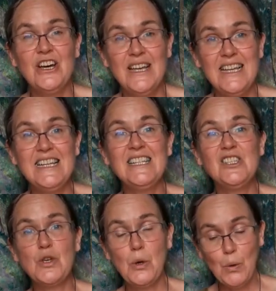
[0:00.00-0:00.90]

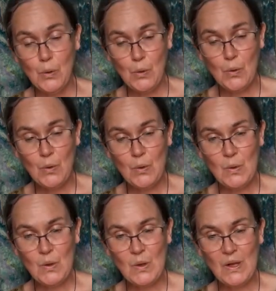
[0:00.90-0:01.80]
is
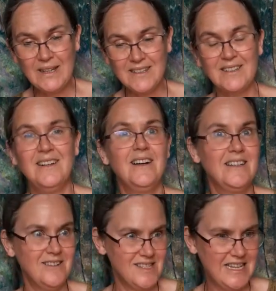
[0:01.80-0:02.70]
cool. And
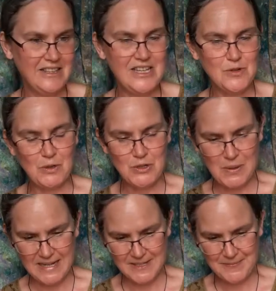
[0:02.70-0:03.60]
I'll sing each one
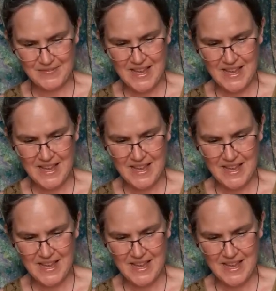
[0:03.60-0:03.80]
twice.